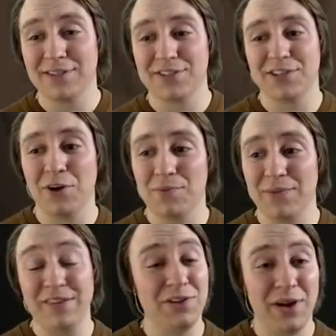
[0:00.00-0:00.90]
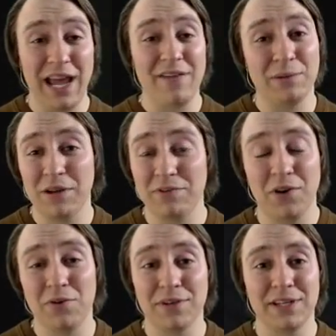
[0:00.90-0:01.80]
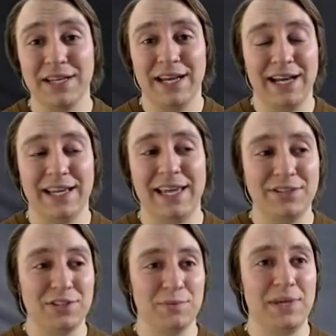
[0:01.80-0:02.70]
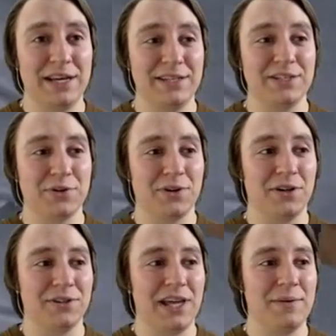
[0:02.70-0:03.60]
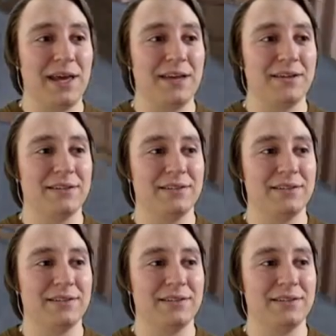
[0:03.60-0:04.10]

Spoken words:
So even though I have it on my phone, I can't just be on Discord all day, man.